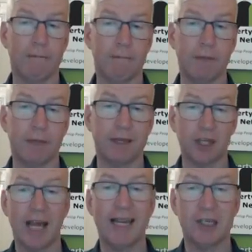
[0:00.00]
the
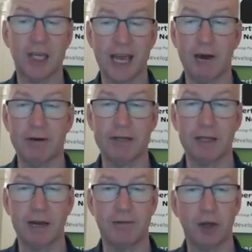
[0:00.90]
challenge there is
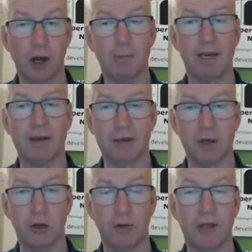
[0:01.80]
that if you don't believe in
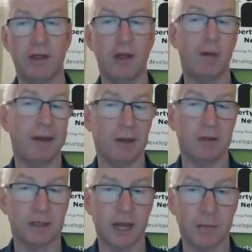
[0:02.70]
you, then nobody else
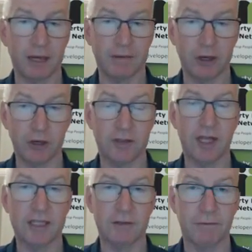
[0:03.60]
is going to believe in you. So
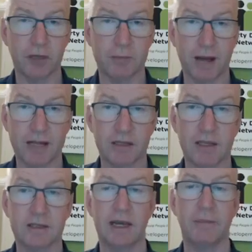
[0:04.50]
that's the first part. So
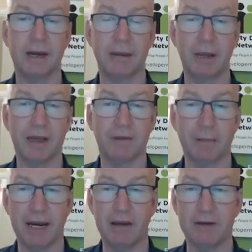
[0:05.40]
that's a limiting belief that
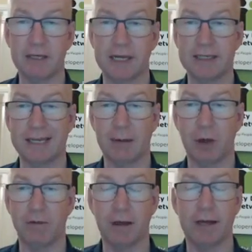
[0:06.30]
many of us need to come
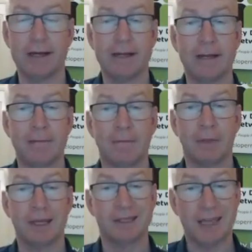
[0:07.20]
over.
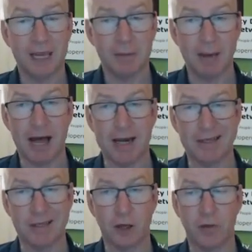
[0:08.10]
The second part
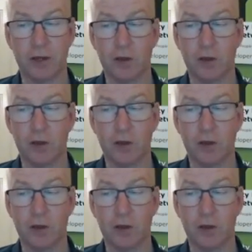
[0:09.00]
is, though, that